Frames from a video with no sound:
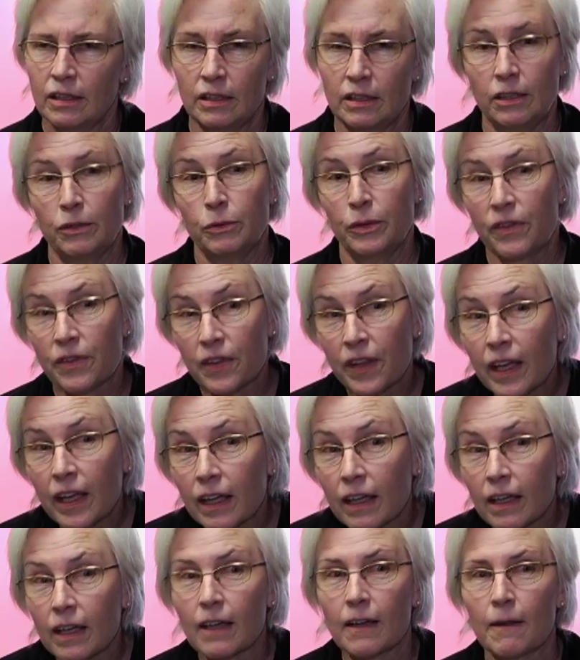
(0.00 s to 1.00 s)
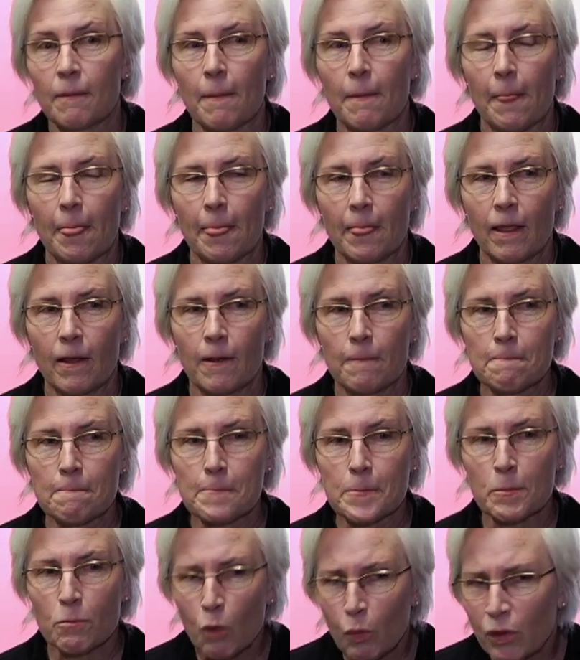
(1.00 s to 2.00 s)
you would think,
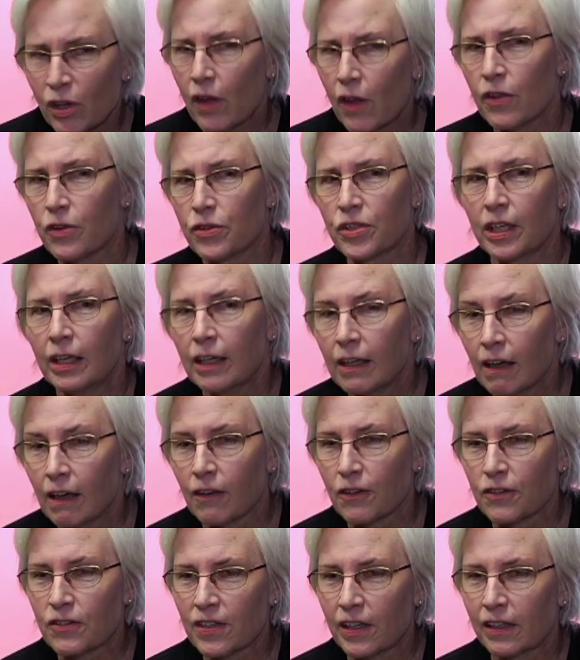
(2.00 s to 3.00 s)
with all those egos,